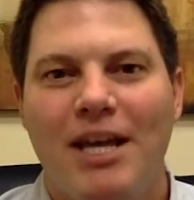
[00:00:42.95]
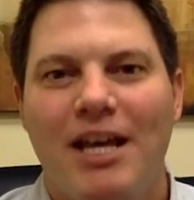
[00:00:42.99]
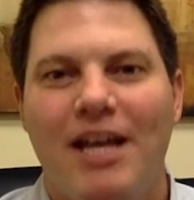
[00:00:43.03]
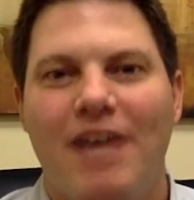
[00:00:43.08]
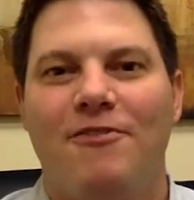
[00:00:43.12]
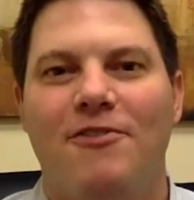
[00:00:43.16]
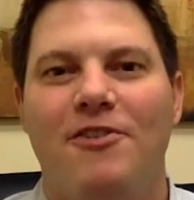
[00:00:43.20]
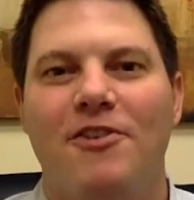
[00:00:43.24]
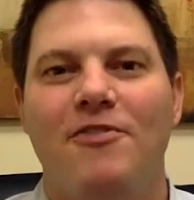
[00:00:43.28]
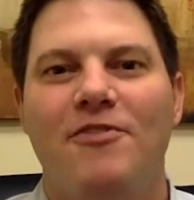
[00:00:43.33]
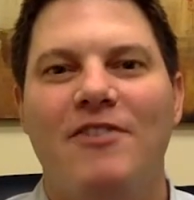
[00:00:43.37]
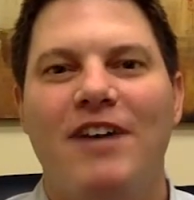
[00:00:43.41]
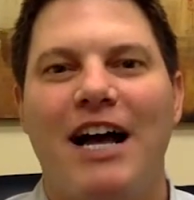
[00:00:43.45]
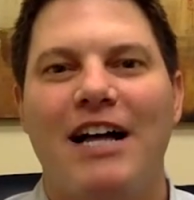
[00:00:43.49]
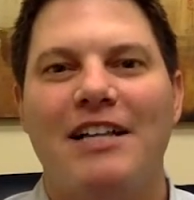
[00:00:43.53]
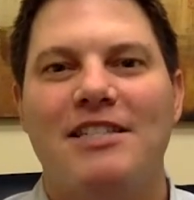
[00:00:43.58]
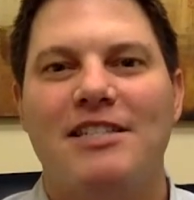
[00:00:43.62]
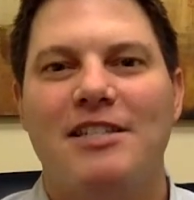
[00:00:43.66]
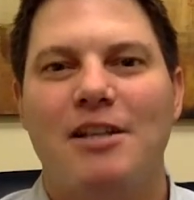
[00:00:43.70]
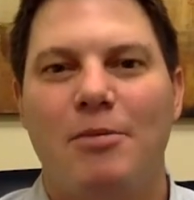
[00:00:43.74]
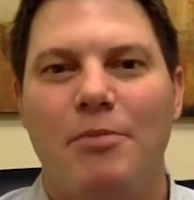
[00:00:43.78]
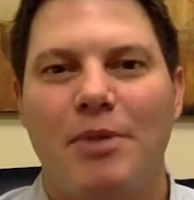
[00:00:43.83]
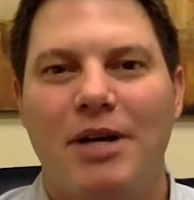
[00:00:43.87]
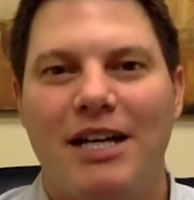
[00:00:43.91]
If you've
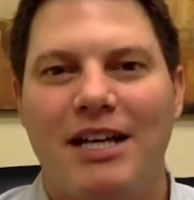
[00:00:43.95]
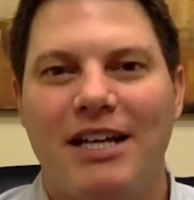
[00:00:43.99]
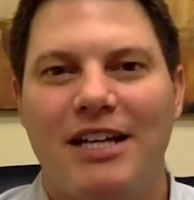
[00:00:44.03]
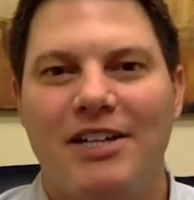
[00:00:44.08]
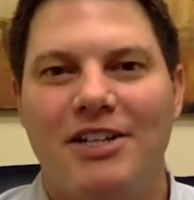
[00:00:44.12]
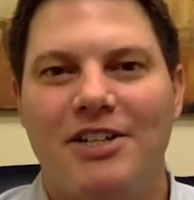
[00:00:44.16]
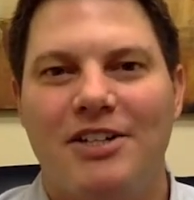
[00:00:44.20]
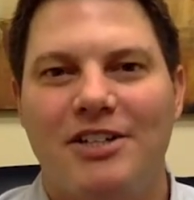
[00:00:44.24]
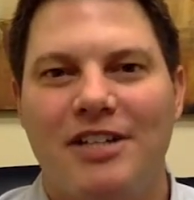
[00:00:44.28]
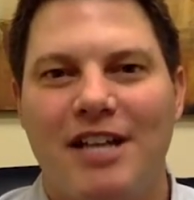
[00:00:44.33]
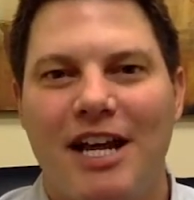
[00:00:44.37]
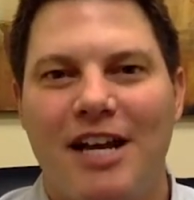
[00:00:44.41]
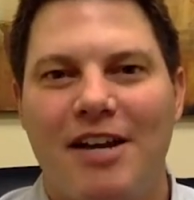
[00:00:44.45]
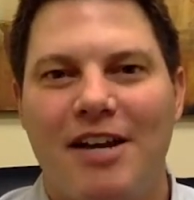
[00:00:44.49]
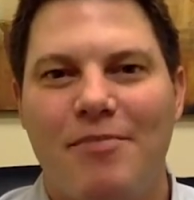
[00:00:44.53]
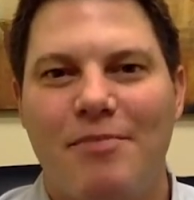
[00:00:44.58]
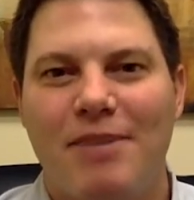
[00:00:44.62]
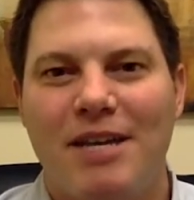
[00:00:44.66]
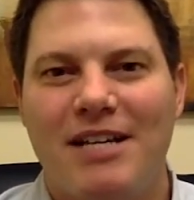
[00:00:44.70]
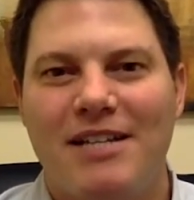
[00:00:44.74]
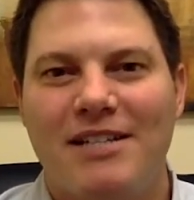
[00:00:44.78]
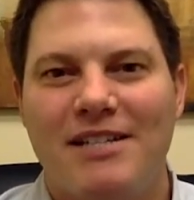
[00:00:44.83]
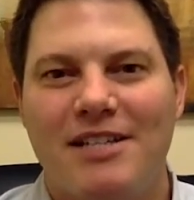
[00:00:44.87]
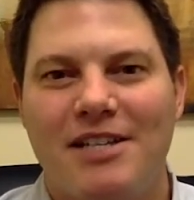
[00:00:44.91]
got somebody in your
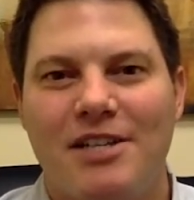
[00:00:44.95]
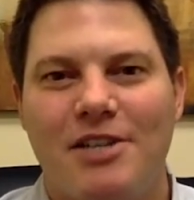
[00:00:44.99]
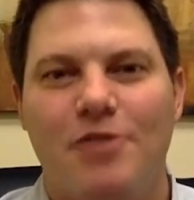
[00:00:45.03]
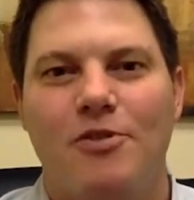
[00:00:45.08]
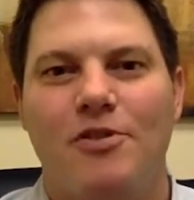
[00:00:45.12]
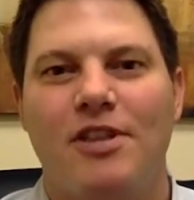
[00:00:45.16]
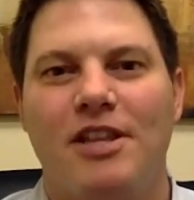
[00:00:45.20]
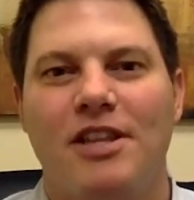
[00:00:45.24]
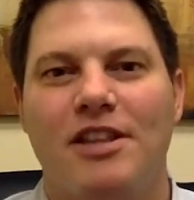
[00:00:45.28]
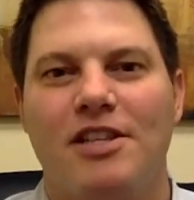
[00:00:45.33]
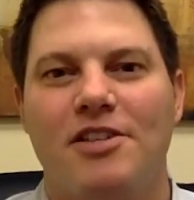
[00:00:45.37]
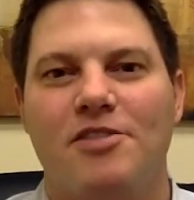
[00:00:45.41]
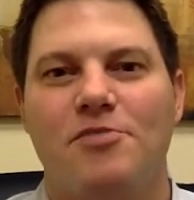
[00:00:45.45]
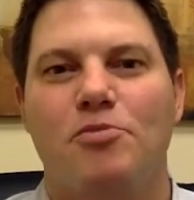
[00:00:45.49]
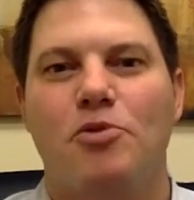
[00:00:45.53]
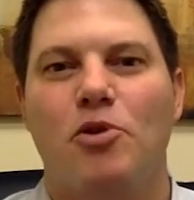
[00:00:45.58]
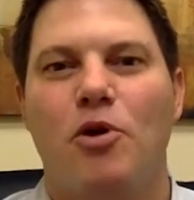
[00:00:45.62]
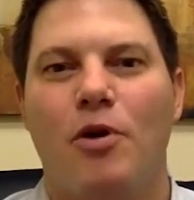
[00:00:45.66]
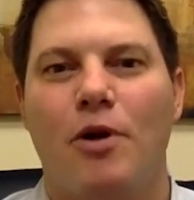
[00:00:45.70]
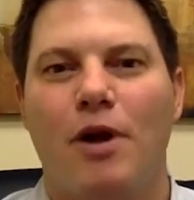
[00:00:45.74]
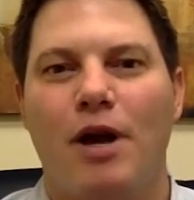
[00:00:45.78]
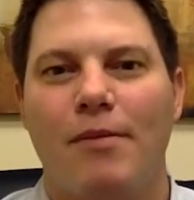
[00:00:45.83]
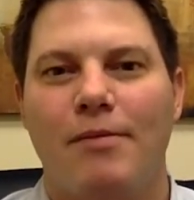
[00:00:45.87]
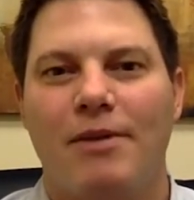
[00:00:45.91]
database that you think this
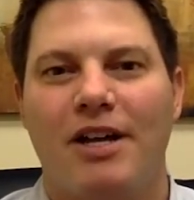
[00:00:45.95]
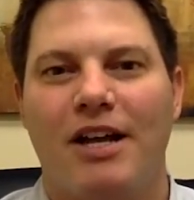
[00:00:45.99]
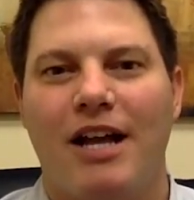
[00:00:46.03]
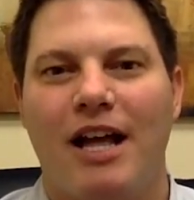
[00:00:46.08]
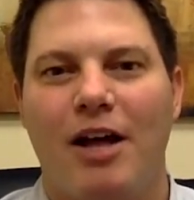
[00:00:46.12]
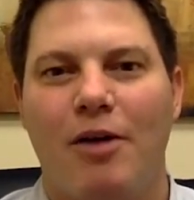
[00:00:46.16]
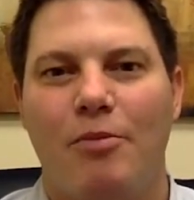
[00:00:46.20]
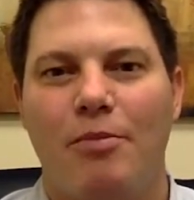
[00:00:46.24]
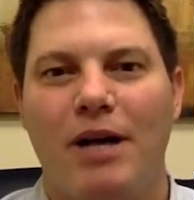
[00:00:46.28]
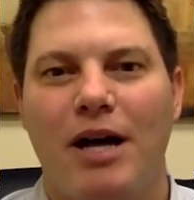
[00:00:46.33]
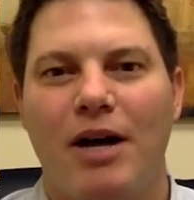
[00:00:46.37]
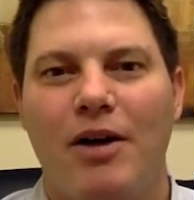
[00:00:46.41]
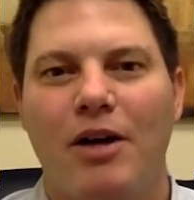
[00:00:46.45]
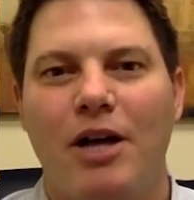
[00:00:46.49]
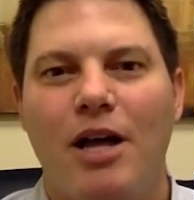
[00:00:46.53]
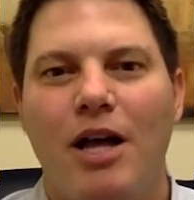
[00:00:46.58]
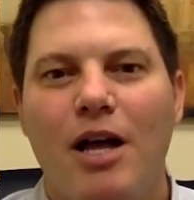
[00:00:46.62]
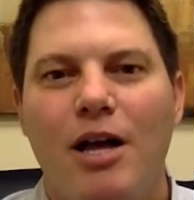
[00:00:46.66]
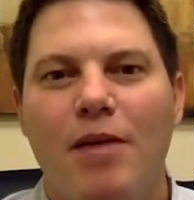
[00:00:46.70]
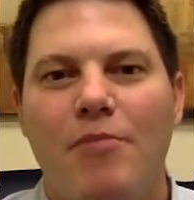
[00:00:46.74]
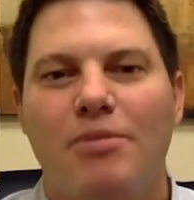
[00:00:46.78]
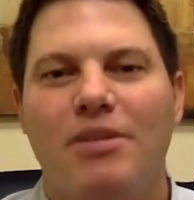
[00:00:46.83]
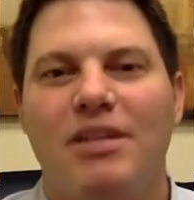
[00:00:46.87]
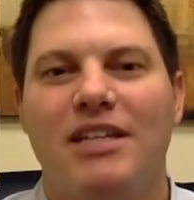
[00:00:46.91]
program could help out,
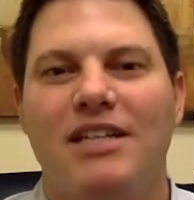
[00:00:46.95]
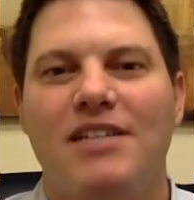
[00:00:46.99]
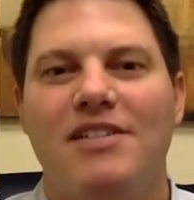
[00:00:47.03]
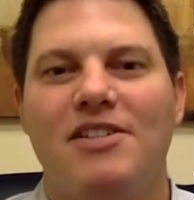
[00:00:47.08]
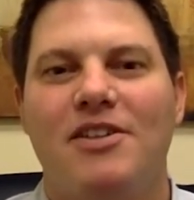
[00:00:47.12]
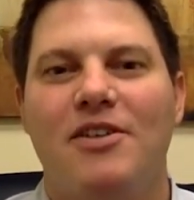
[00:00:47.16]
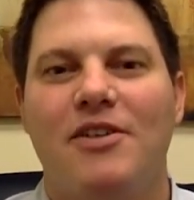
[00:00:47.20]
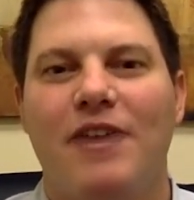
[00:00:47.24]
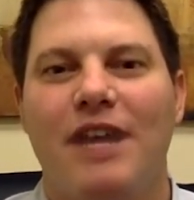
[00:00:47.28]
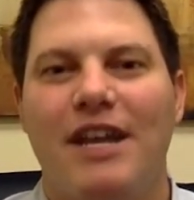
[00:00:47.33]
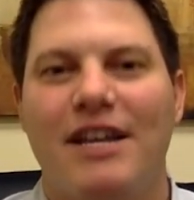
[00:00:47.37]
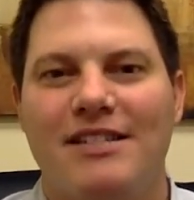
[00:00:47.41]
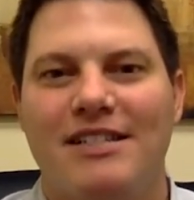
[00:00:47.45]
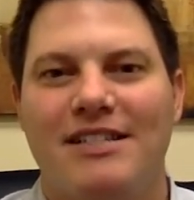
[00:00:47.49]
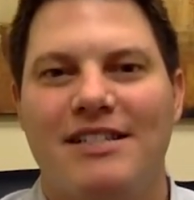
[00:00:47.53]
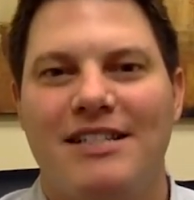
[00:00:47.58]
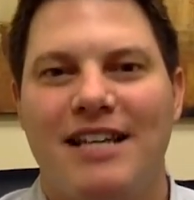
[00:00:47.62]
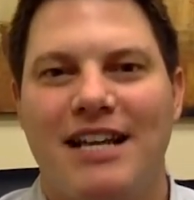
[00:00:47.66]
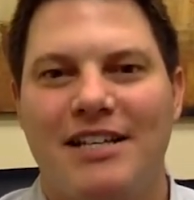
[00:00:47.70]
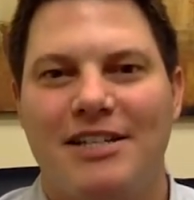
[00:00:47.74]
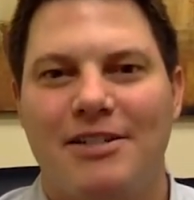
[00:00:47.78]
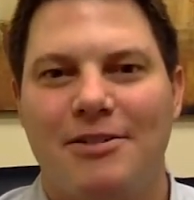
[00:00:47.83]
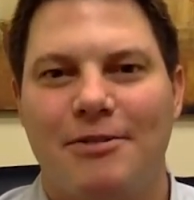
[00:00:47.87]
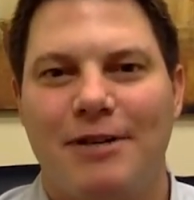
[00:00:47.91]
please don't
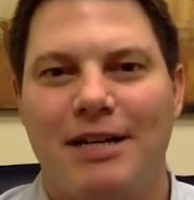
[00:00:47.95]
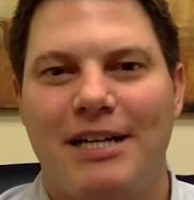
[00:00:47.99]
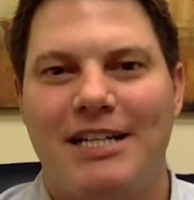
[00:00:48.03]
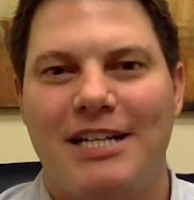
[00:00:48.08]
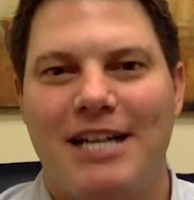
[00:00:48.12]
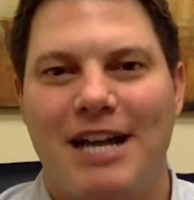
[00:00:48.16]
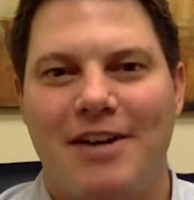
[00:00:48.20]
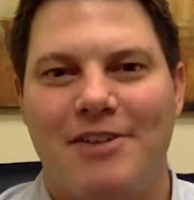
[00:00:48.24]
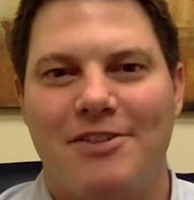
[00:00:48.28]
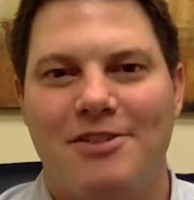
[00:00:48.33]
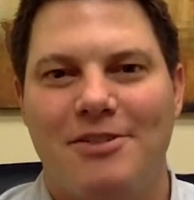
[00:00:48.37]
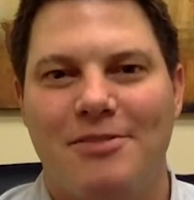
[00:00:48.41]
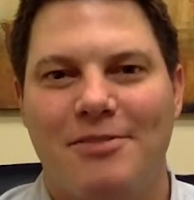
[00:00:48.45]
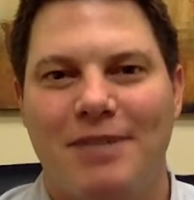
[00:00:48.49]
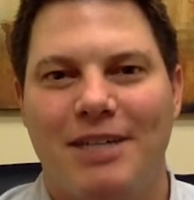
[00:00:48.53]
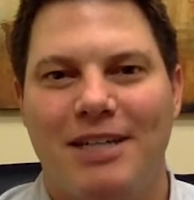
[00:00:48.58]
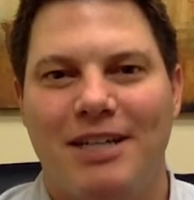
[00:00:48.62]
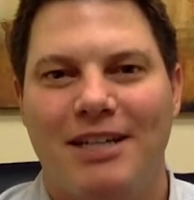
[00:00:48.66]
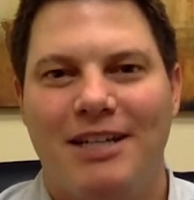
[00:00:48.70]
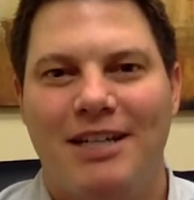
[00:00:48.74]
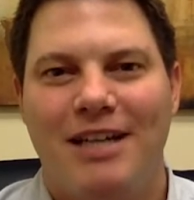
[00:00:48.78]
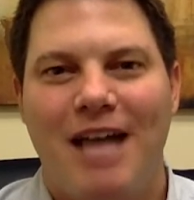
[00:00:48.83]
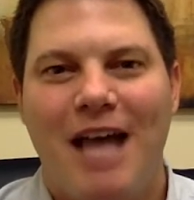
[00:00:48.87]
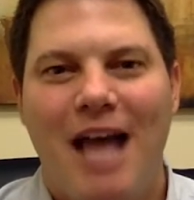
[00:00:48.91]
hesitate to reach out to me.